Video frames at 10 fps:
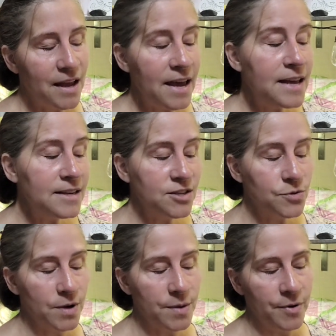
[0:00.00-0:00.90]
His
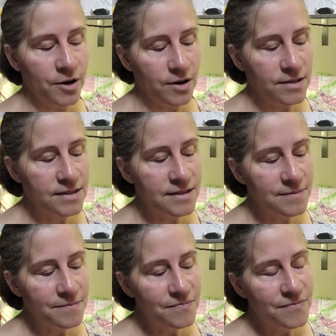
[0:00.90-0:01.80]
3 books.
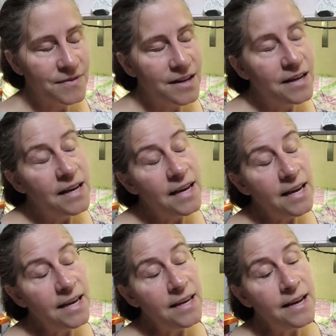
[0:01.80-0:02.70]

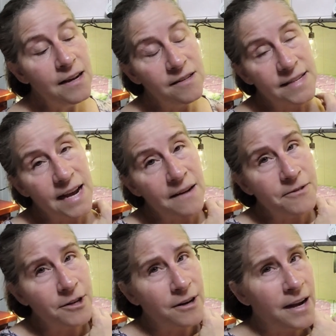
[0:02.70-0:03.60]
He yells after
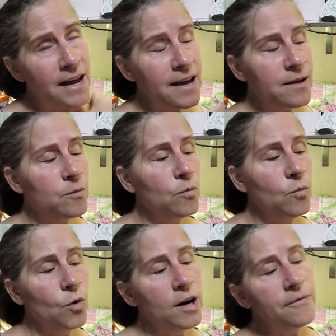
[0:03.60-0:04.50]
her, hey,
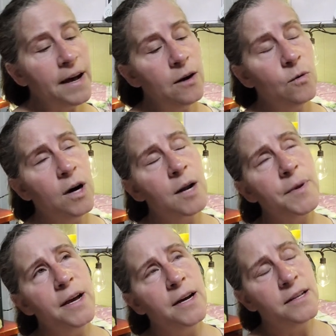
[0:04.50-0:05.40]
what if I don't want to be
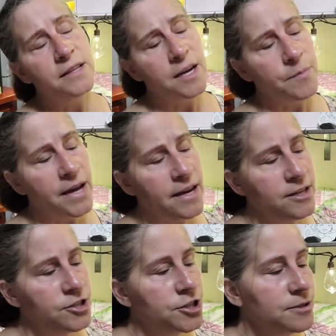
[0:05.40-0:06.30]
a night
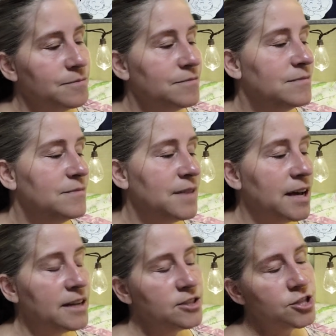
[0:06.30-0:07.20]
mage?
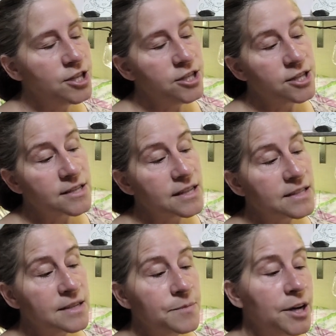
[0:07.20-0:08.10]
And she just
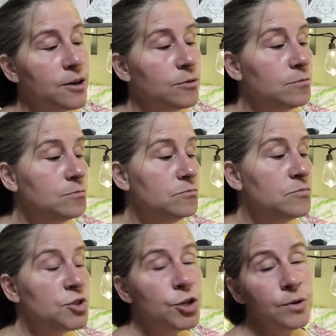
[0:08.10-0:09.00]
lets him know,
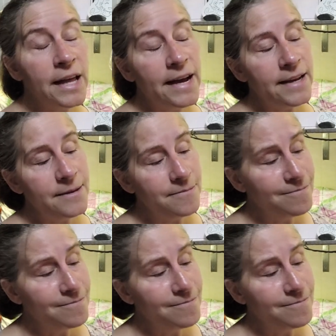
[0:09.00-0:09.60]
too late.